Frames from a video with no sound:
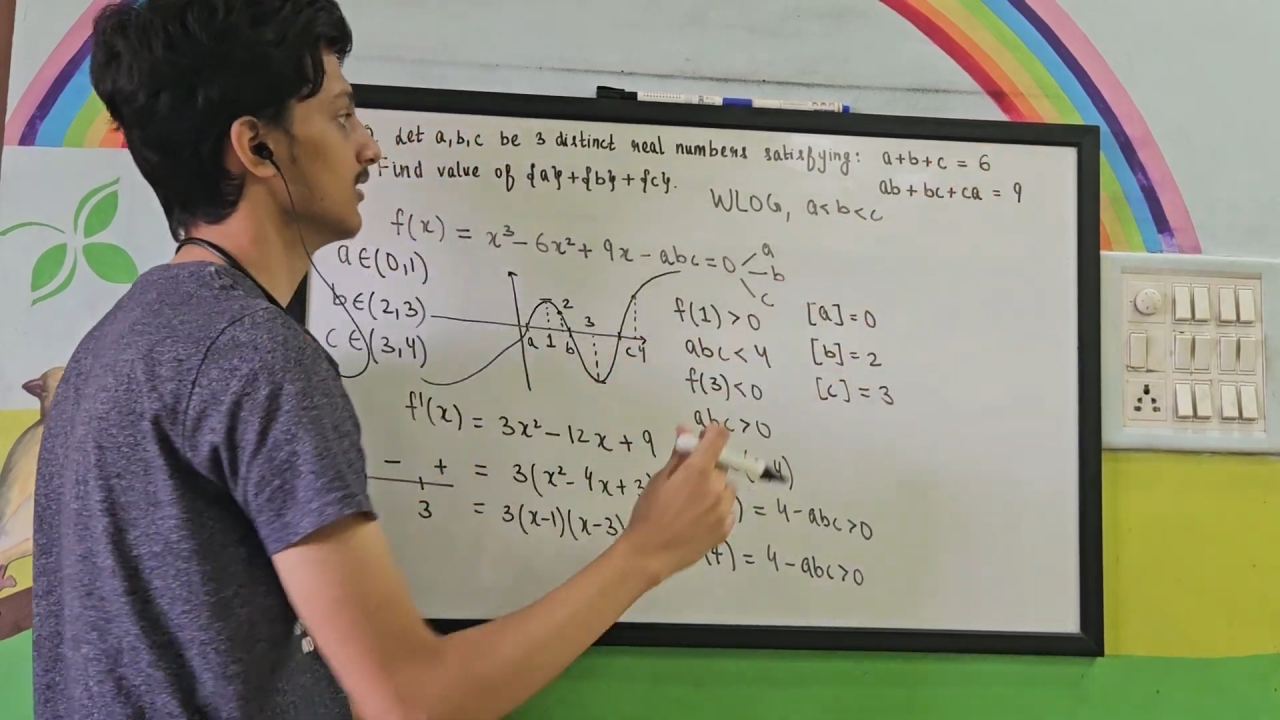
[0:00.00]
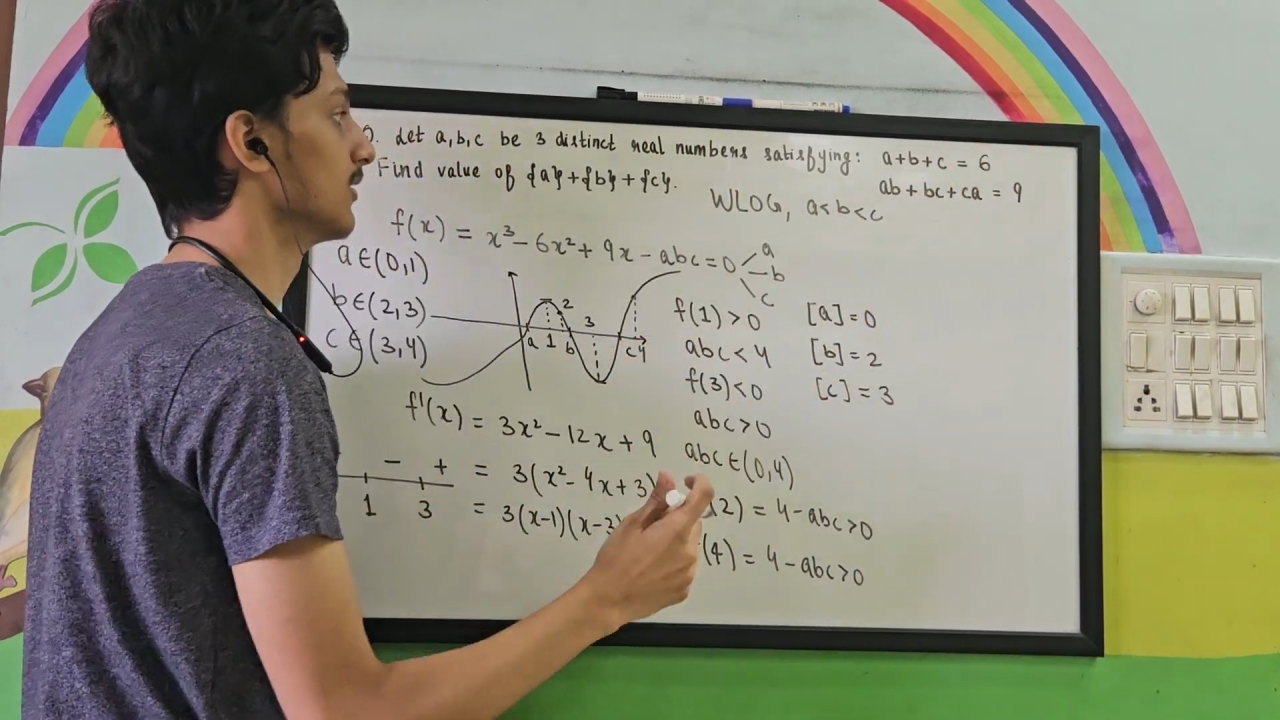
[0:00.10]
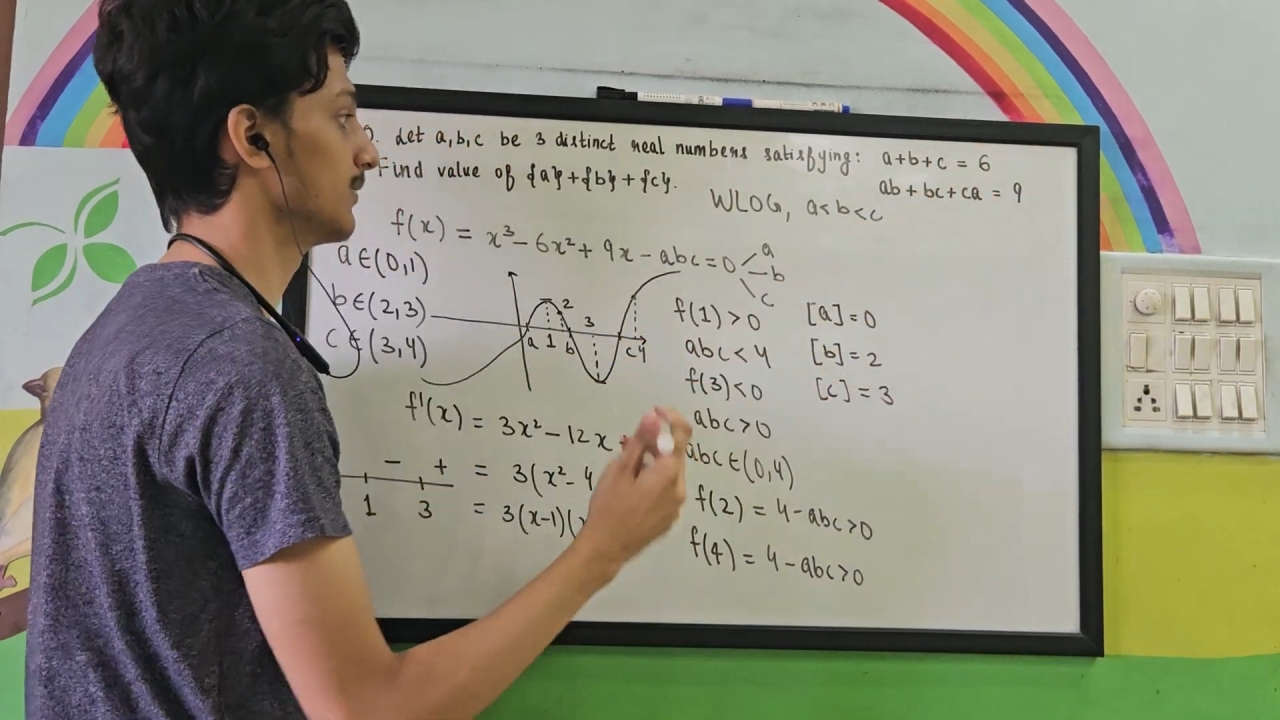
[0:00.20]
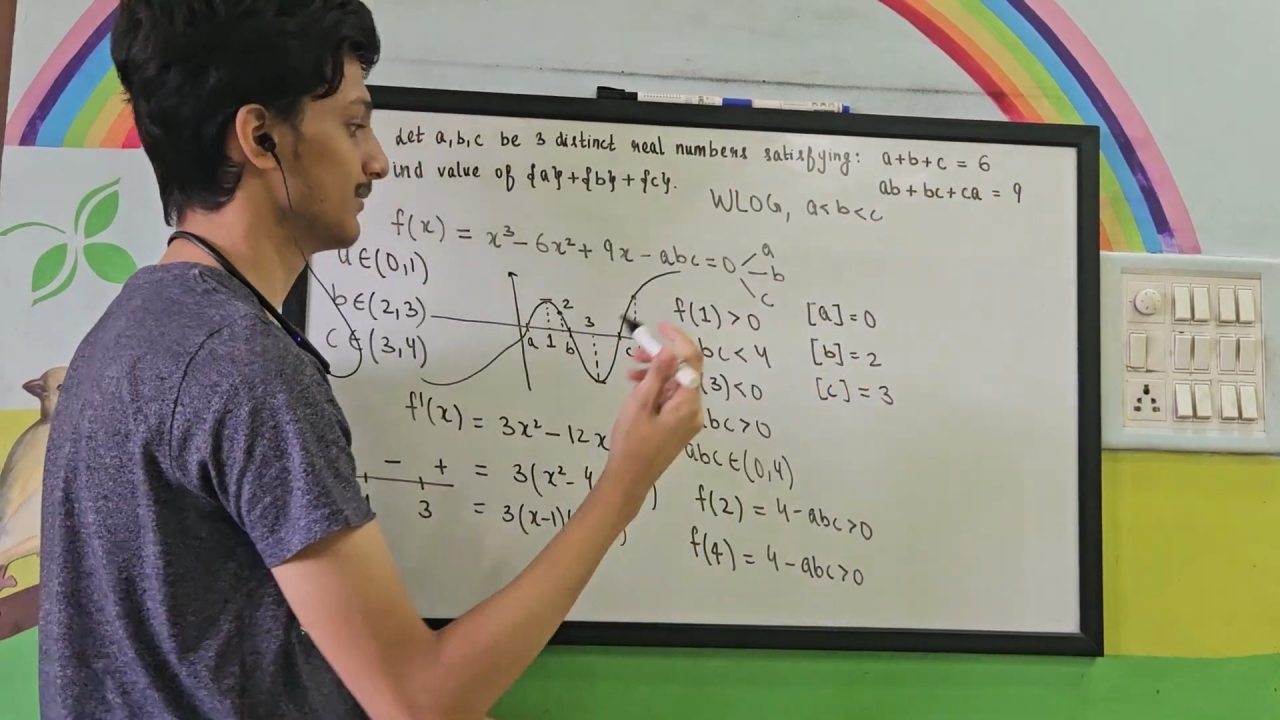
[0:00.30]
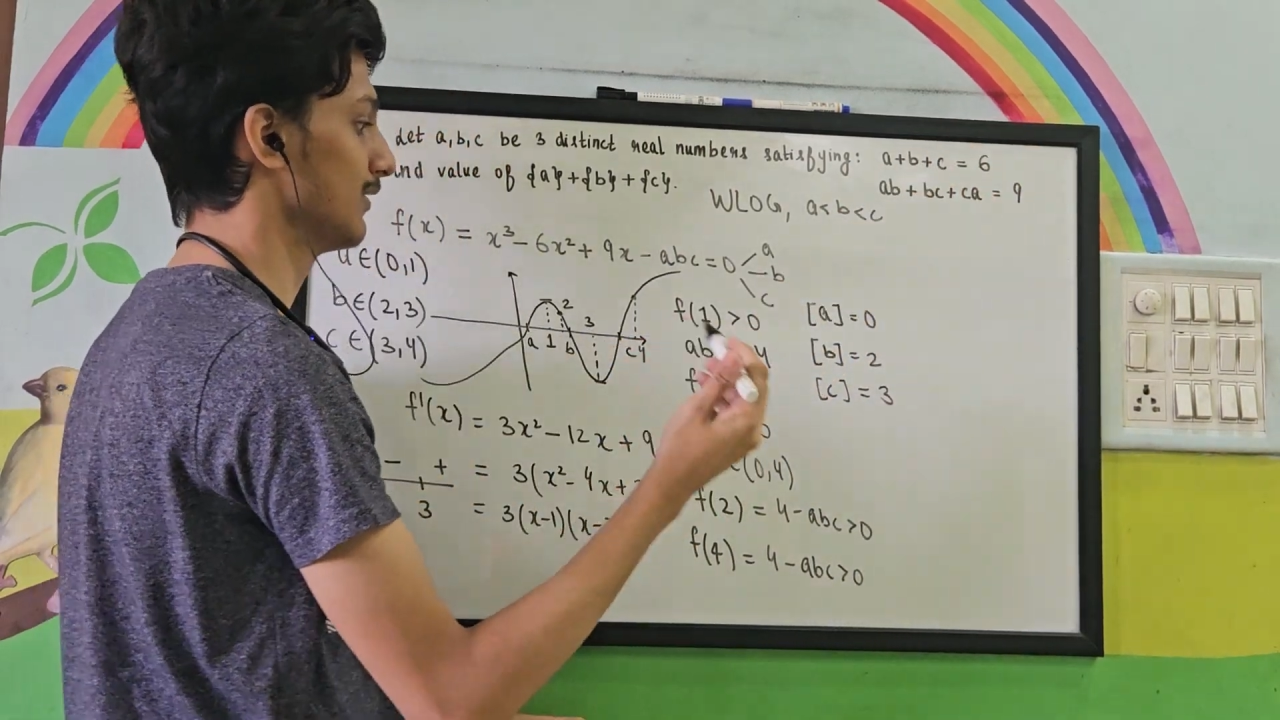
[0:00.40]

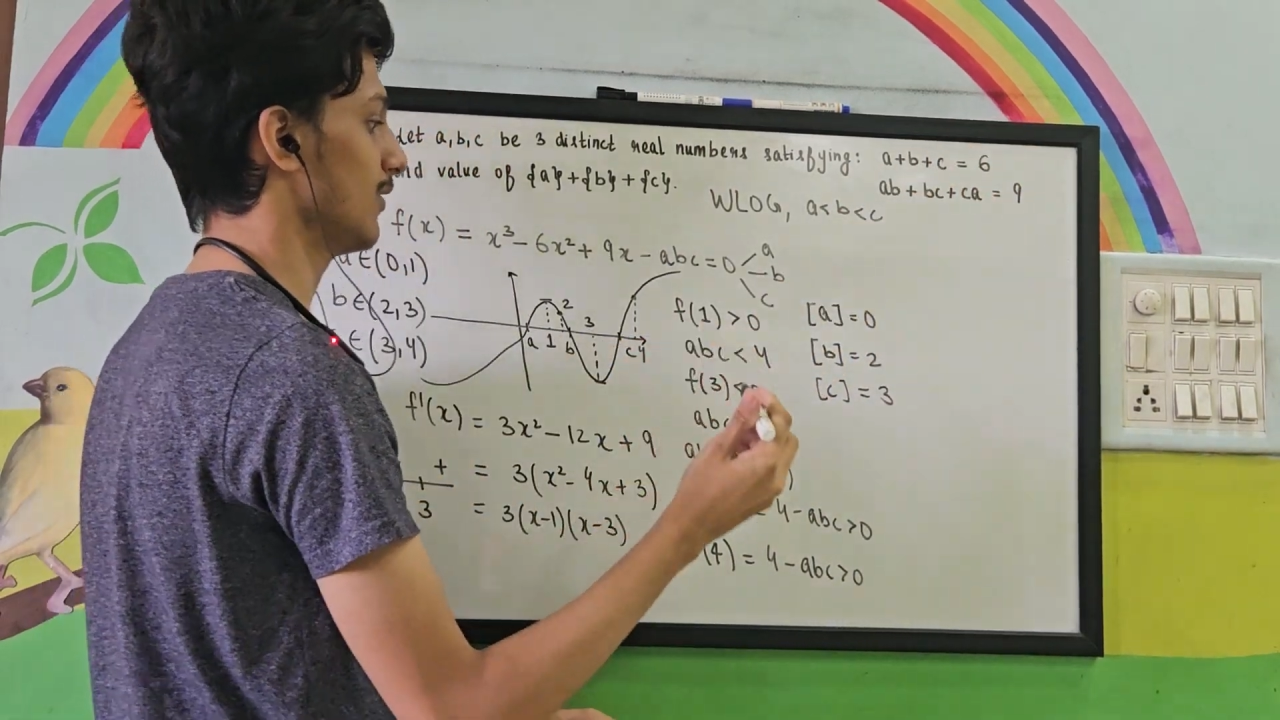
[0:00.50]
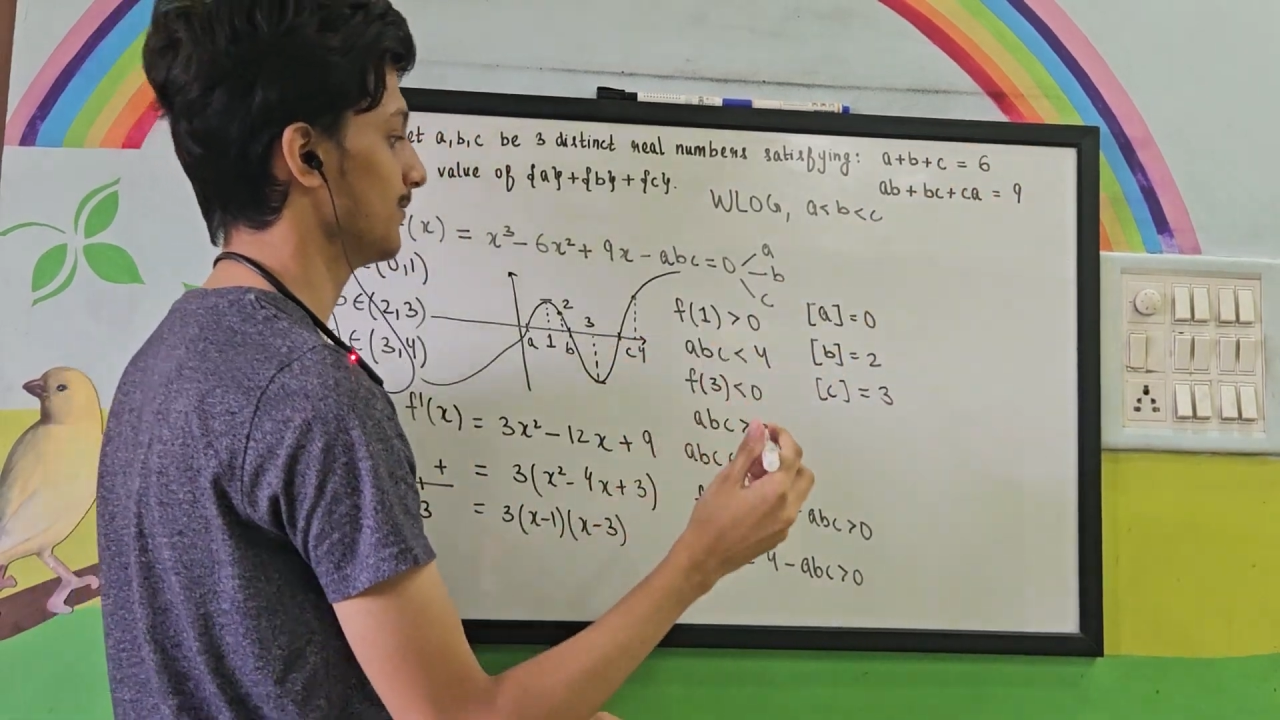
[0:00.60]
we will